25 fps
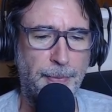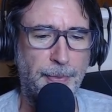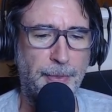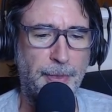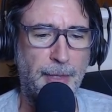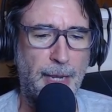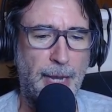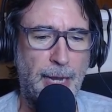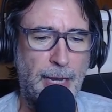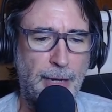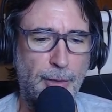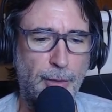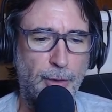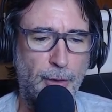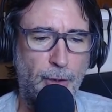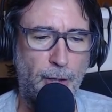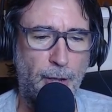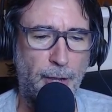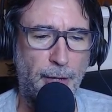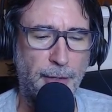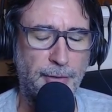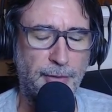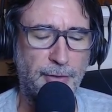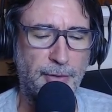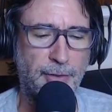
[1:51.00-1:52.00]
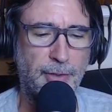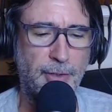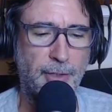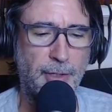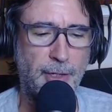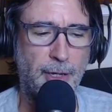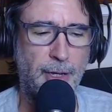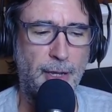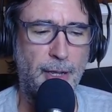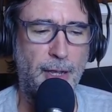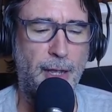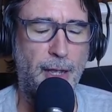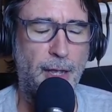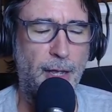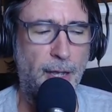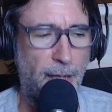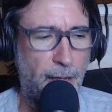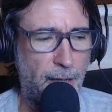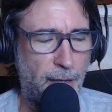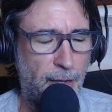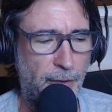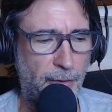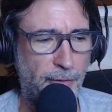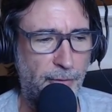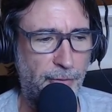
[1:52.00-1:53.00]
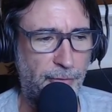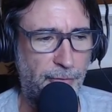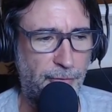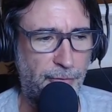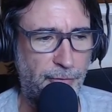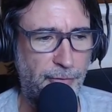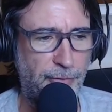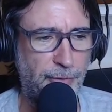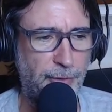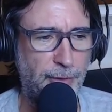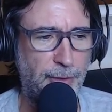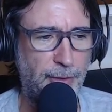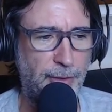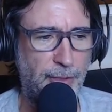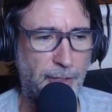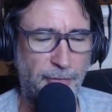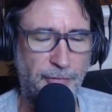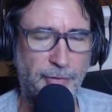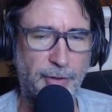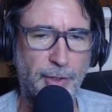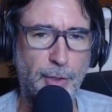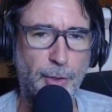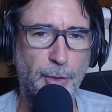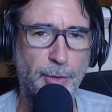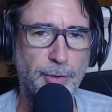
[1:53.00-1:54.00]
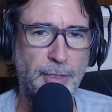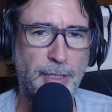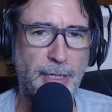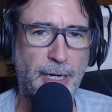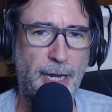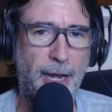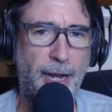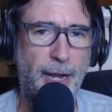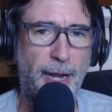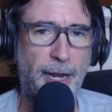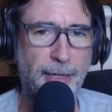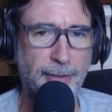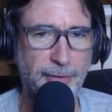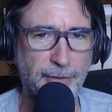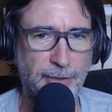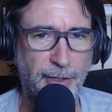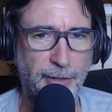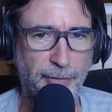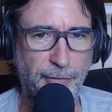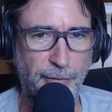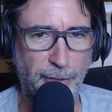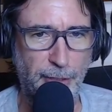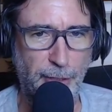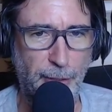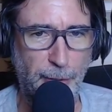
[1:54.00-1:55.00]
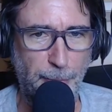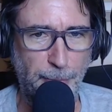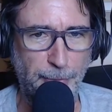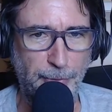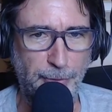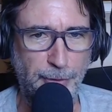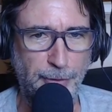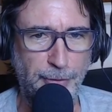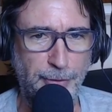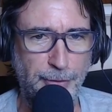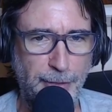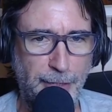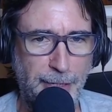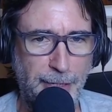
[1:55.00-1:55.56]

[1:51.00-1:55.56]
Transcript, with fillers: a lot of difficulty asking for help. So this is not